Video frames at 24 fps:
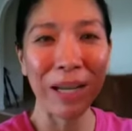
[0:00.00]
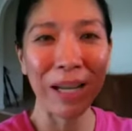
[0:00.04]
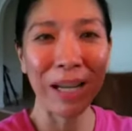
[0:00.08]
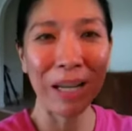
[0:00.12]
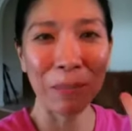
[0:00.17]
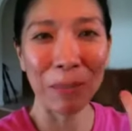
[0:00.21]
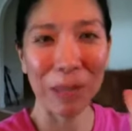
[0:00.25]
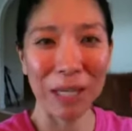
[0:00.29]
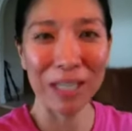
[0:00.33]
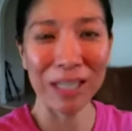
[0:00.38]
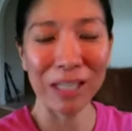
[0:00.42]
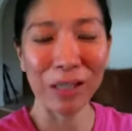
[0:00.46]

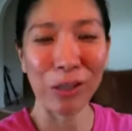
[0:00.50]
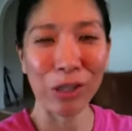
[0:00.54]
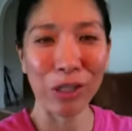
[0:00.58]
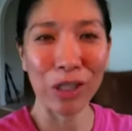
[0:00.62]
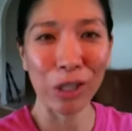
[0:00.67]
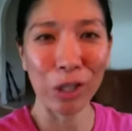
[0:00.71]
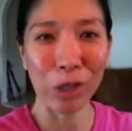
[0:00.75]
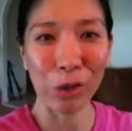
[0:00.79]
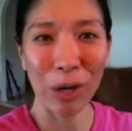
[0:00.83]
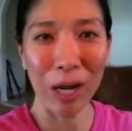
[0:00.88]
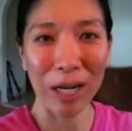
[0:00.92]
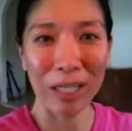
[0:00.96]
head because it was
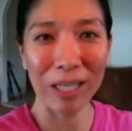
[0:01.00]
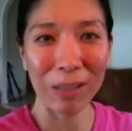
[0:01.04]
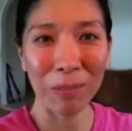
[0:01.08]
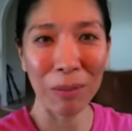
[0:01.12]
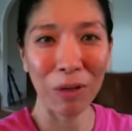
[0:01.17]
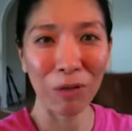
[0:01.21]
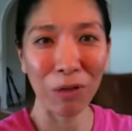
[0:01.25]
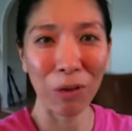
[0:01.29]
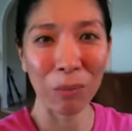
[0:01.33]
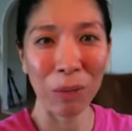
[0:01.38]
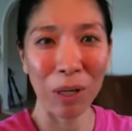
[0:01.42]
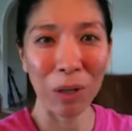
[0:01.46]
distracting
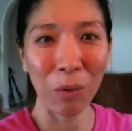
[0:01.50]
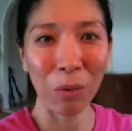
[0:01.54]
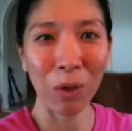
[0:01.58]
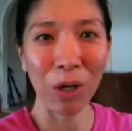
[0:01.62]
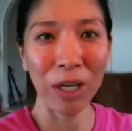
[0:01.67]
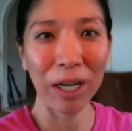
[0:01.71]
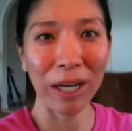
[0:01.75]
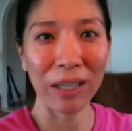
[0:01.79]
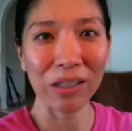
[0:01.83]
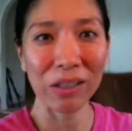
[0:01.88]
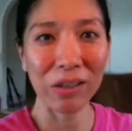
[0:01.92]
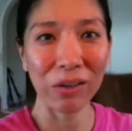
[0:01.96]
me from my
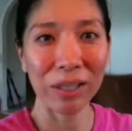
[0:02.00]
workout.